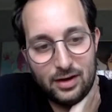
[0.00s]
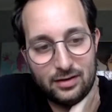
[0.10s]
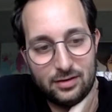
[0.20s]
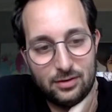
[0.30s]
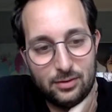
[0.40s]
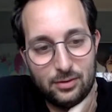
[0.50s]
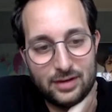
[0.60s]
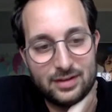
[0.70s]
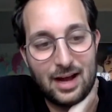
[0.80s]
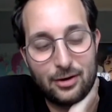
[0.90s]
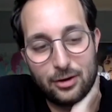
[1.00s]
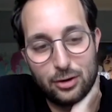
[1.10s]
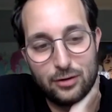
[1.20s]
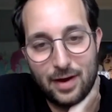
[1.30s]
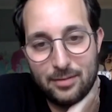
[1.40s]
did not go to U
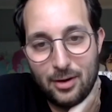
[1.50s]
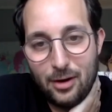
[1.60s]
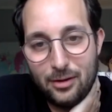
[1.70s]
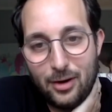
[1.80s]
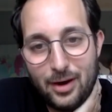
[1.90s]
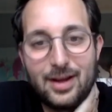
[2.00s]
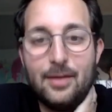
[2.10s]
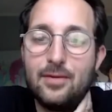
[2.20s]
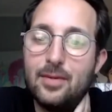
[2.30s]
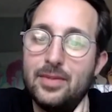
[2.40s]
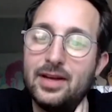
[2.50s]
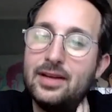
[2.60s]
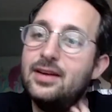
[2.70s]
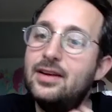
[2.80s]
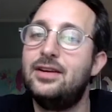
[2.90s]
of M though, although I come from a big
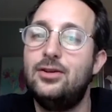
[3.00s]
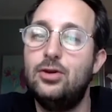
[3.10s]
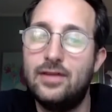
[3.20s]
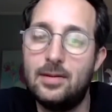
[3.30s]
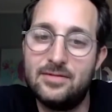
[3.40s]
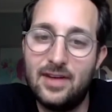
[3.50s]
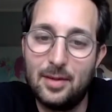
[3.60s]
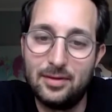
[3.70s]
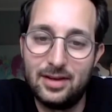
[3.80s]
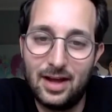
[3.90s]
U of M family.